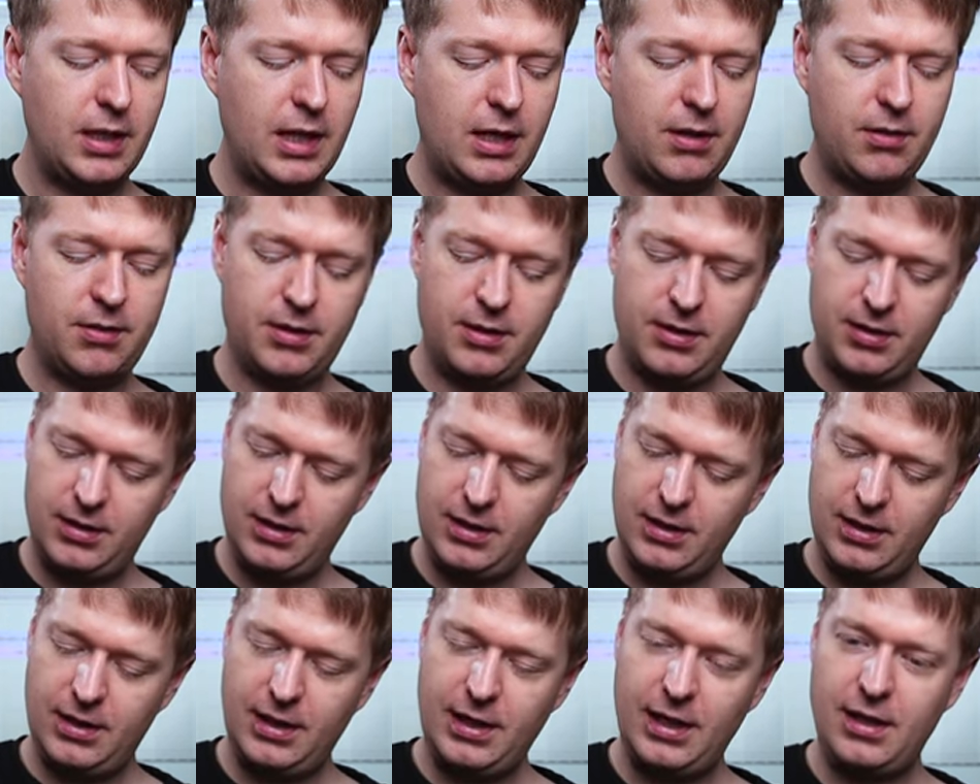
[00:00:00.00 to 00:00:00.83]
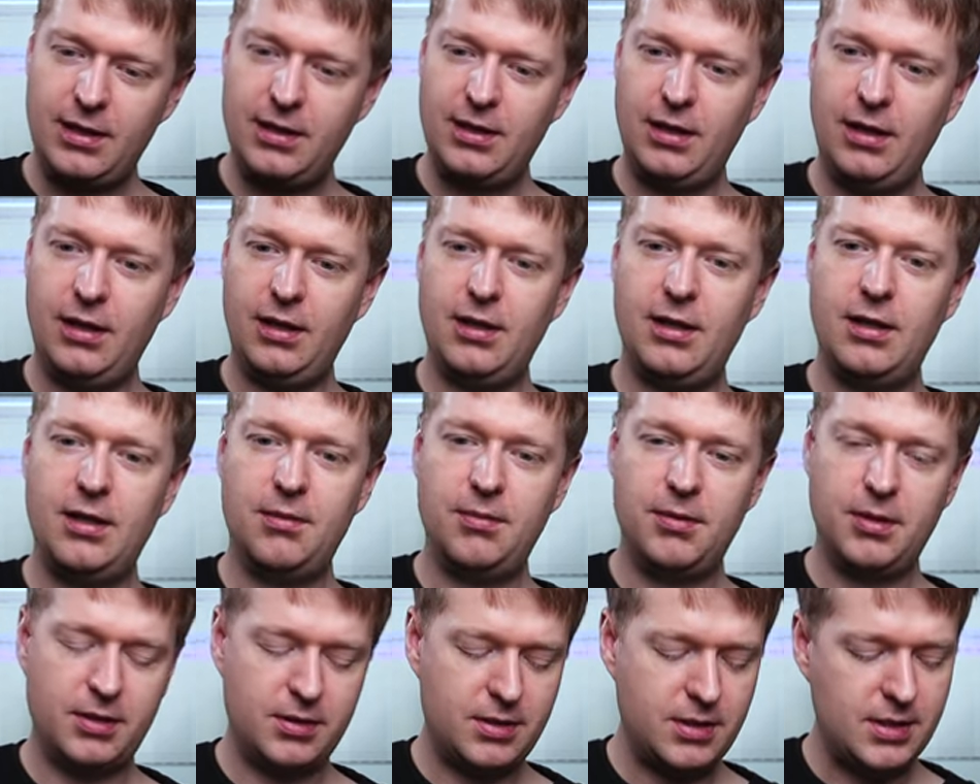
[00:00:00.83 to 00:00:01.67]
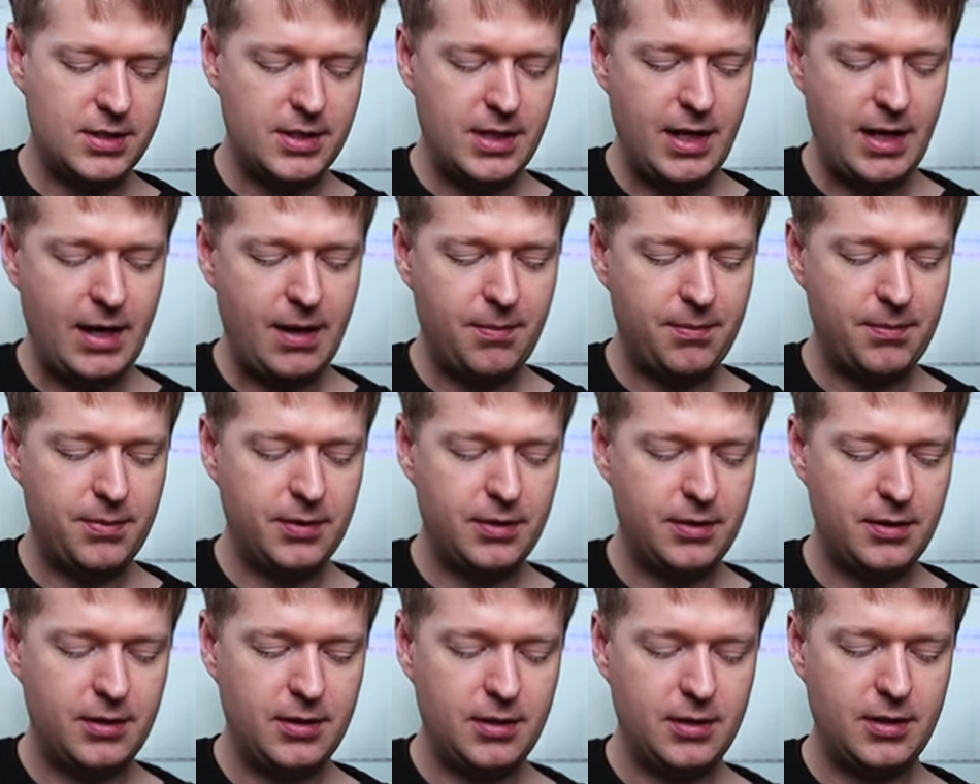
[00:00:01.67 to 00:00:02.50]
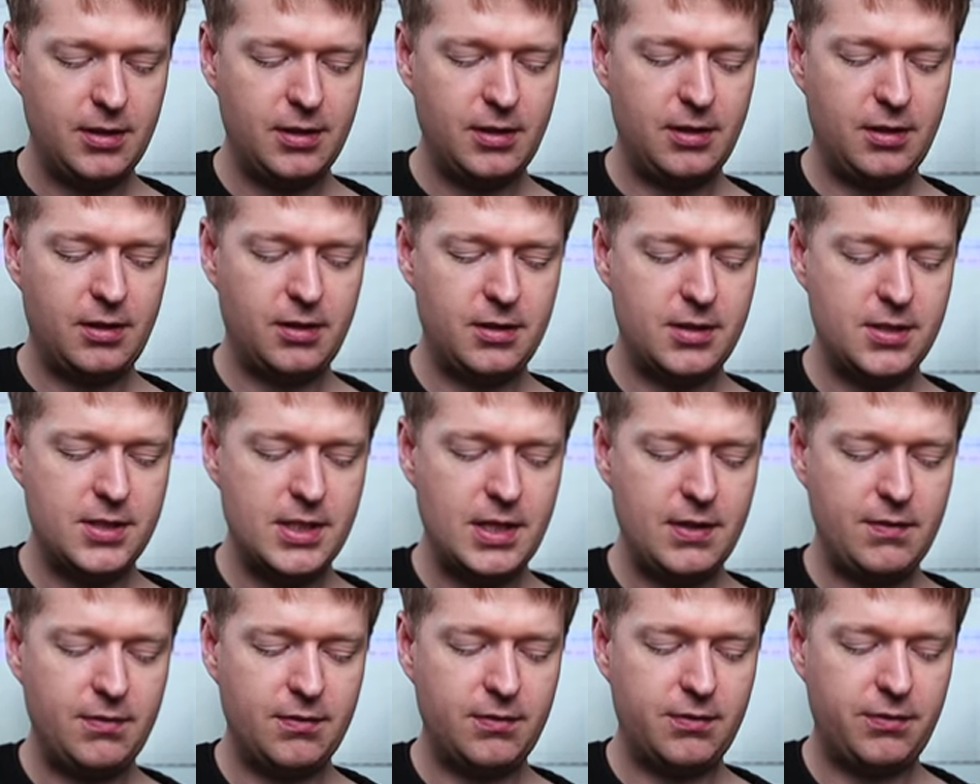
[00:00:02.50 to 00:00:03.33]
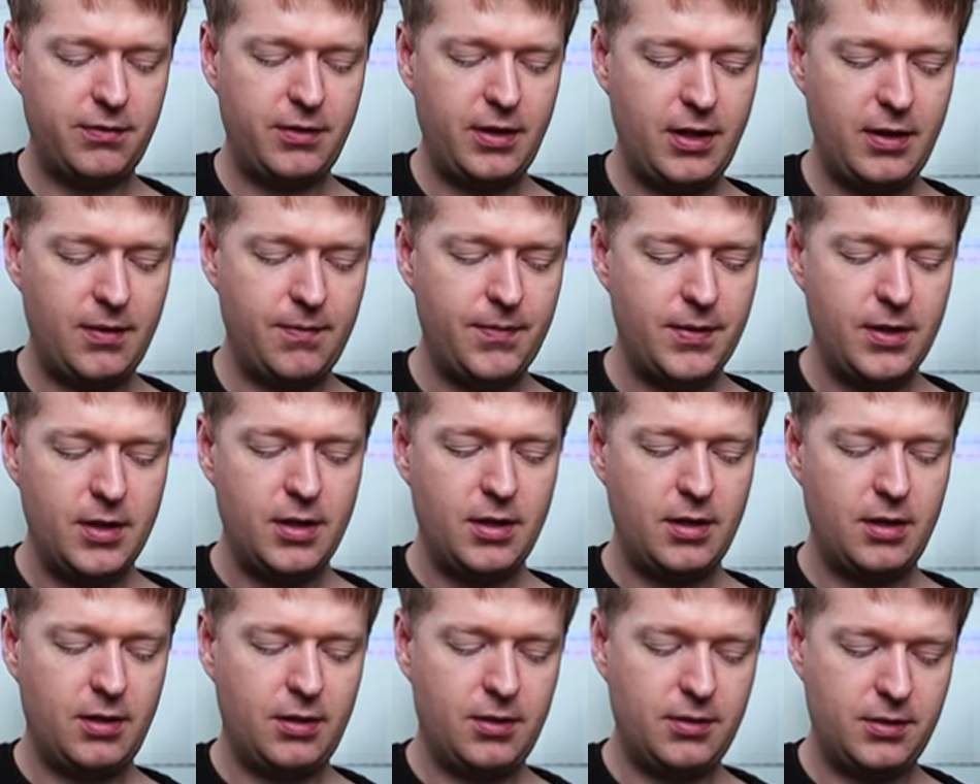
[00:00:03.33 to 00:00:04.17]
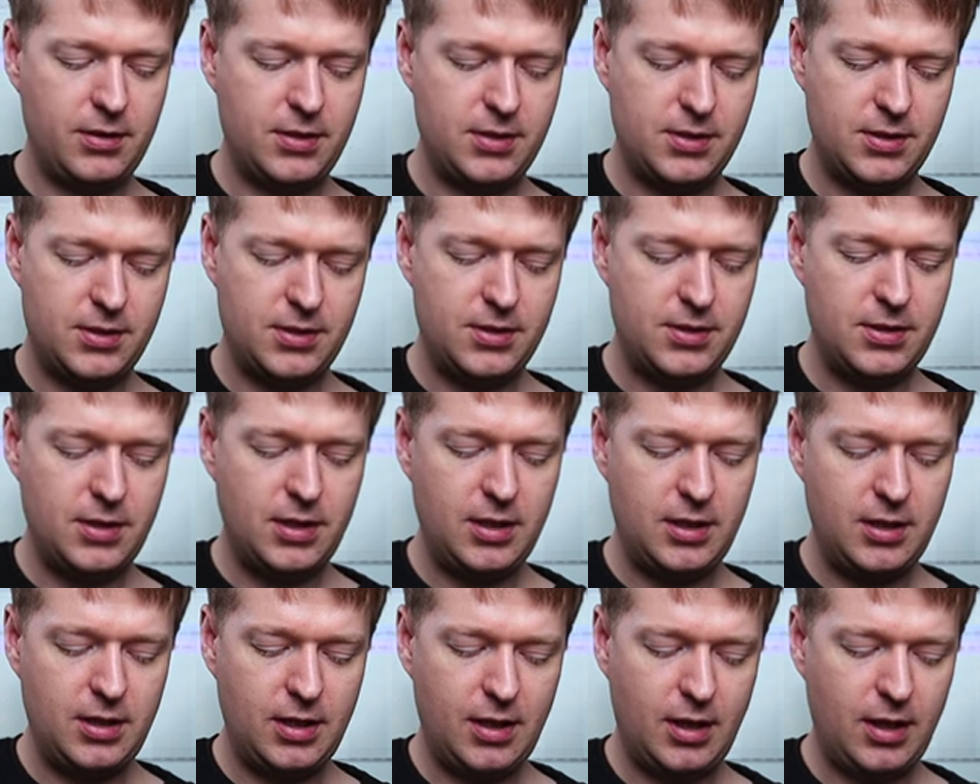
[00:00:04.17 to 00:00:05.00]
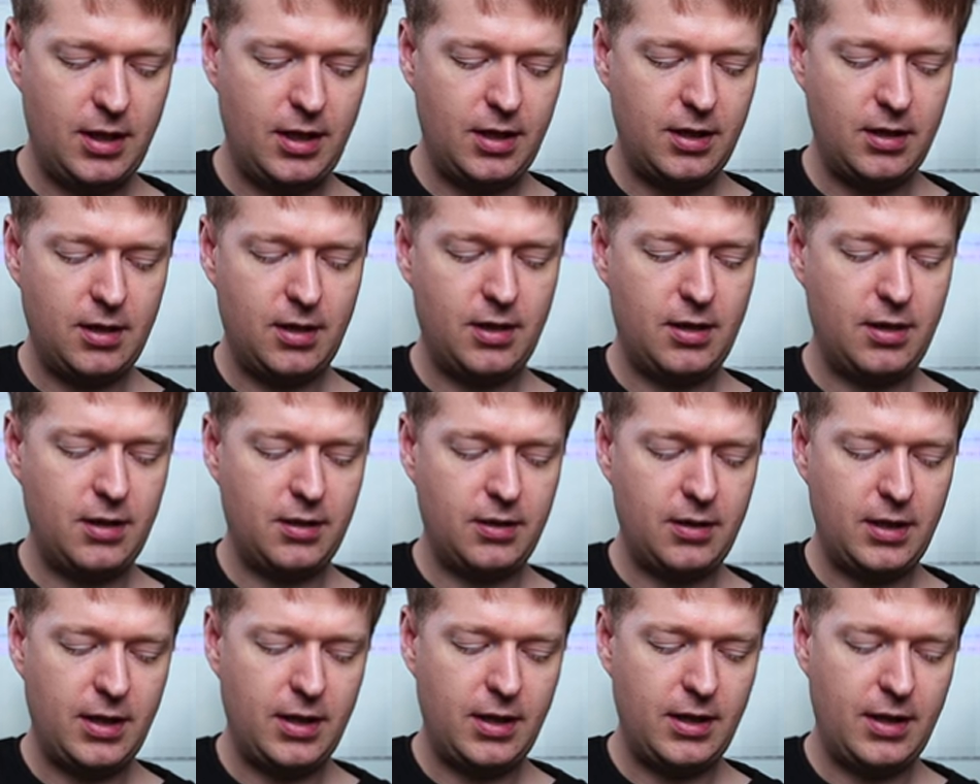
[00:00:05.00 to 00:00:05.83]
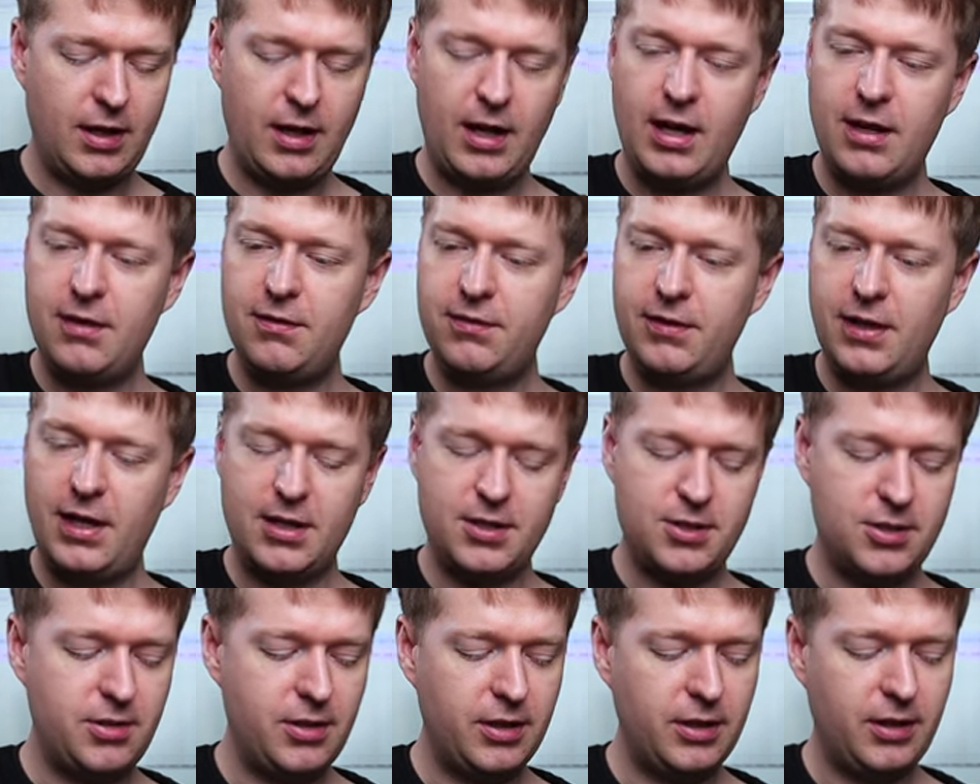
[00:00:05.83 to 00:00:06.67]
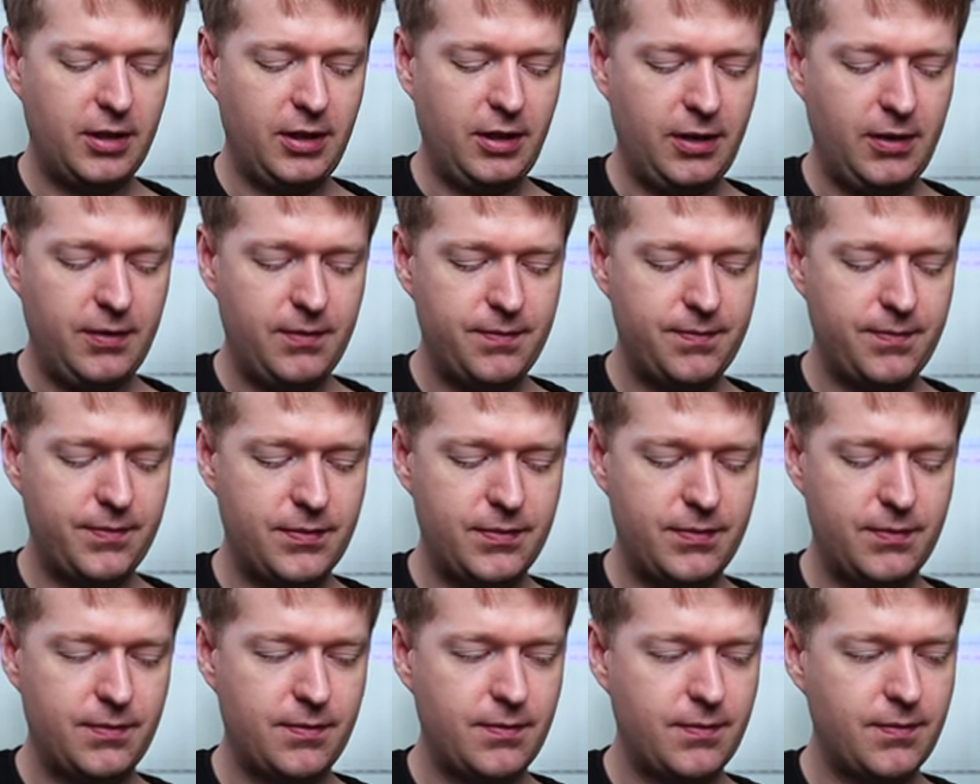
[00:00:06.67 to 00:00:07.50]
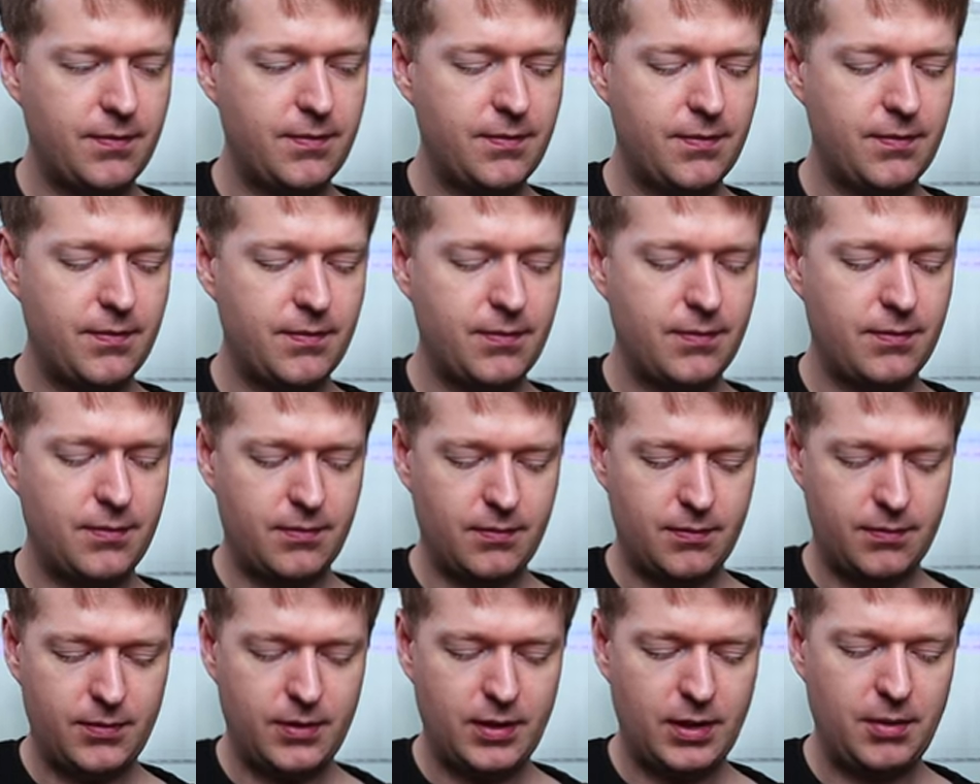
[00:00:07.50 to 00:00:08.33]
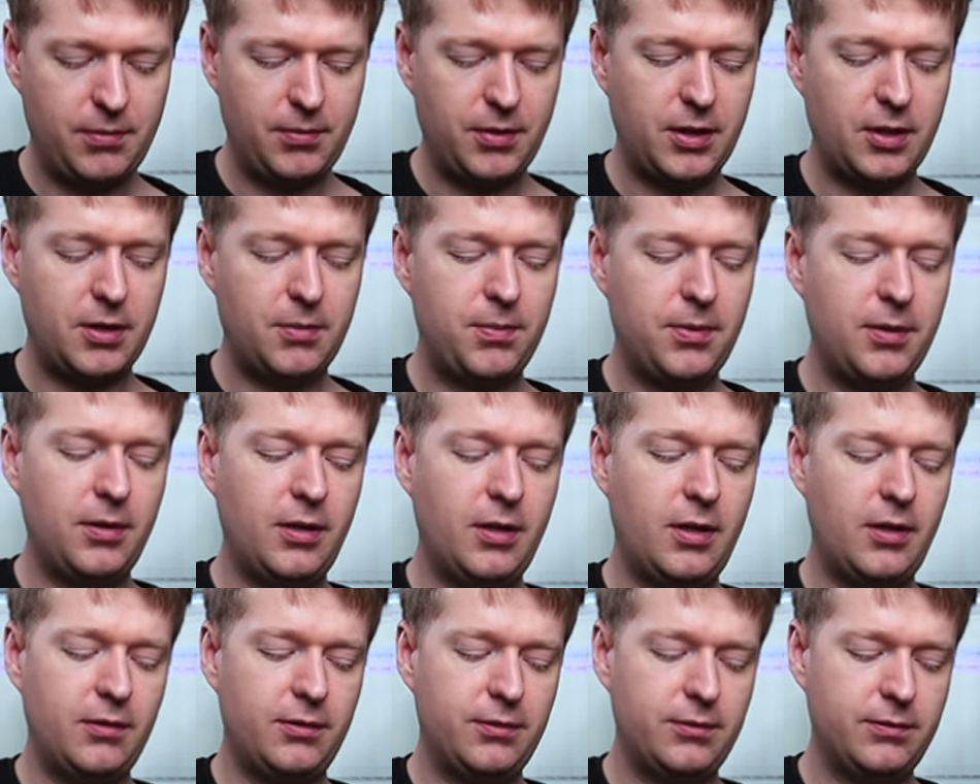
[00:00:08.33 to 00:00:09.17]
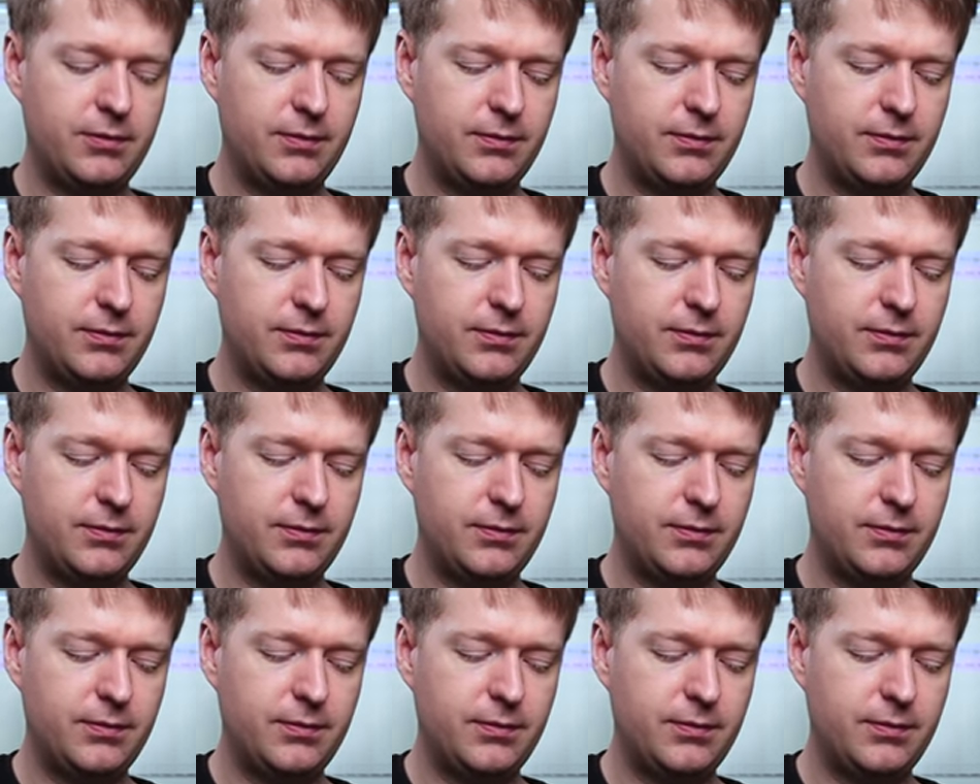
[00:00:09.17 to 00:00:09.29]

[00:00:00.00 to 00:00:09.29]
our hand here and we're going to tap on the seventh fret on this D, A, uh, A flat string here, and we're going to pull off.